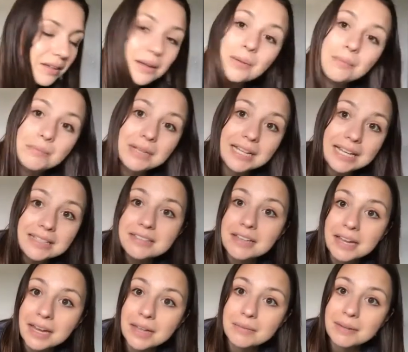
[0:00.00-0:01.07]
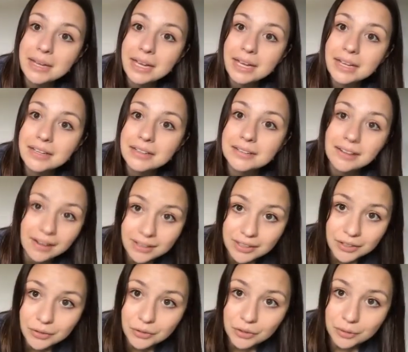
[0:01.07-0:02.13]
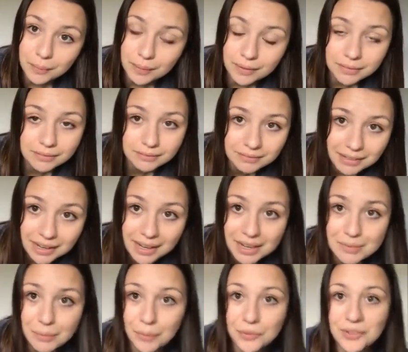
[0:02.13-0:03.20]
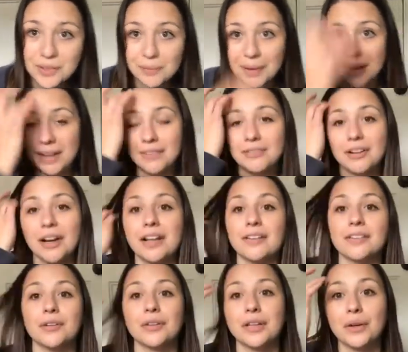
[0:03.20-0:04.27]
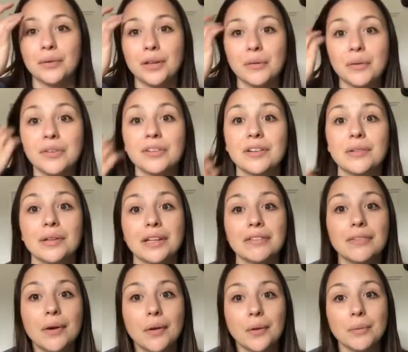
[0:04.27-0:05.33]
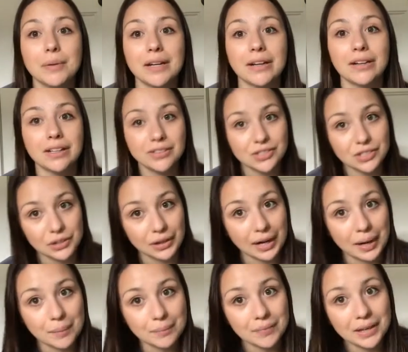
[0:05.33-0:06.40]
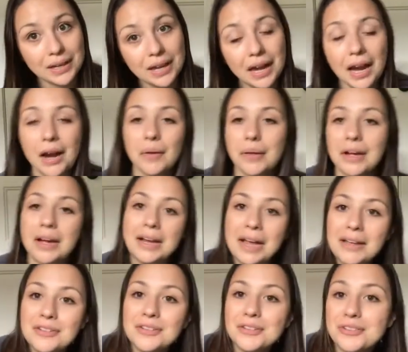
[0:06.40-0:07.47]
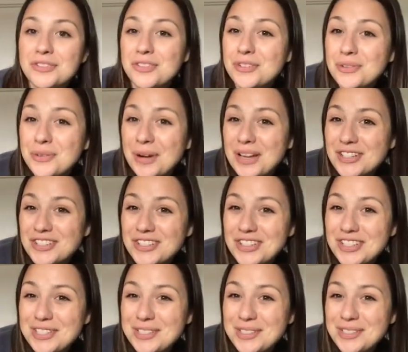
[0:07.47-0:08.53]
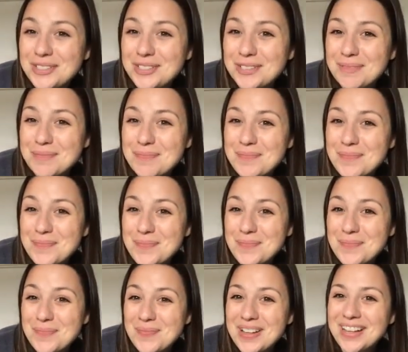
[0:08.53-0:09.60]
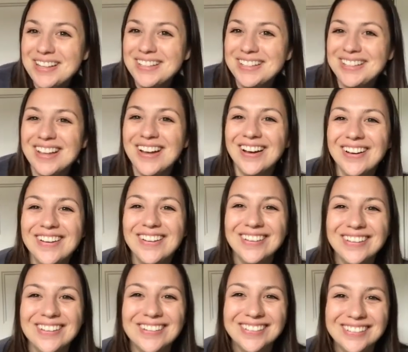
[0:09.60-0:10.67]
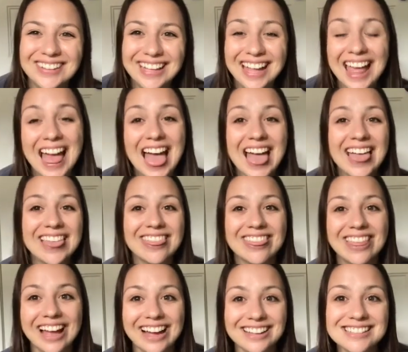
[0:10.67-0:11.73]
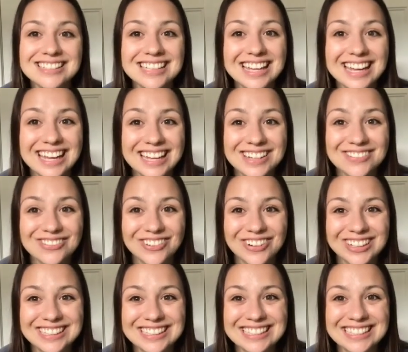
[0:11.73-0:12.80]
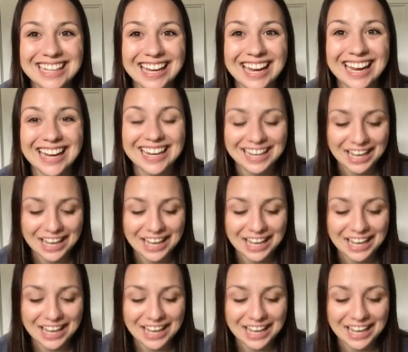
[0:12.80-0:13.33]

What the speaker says: because I am a tiny YouTuber and most of my friends are the only ones that really follow me on Instagram, I only got asked those 2 questions. So that's it for today.